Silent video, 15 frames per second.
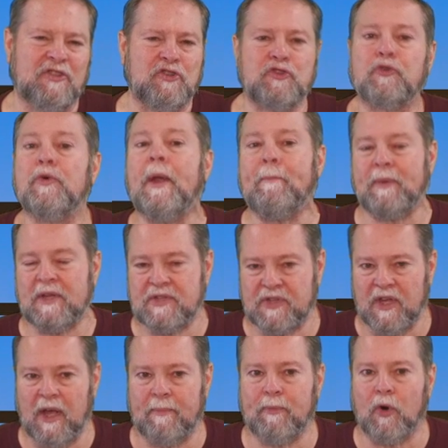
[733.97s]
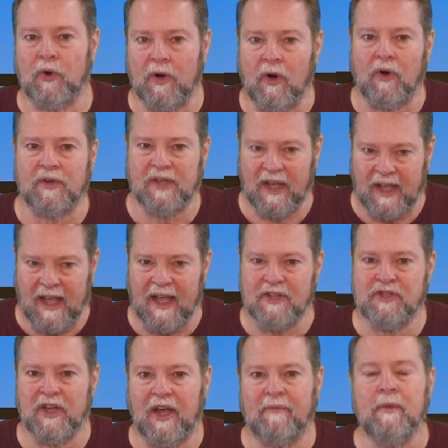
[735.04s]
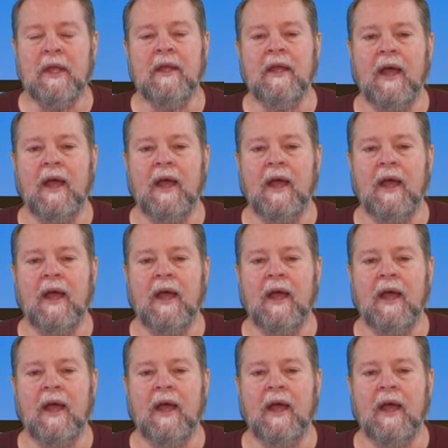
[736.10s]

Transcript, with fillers: trip us up or, or to catch up.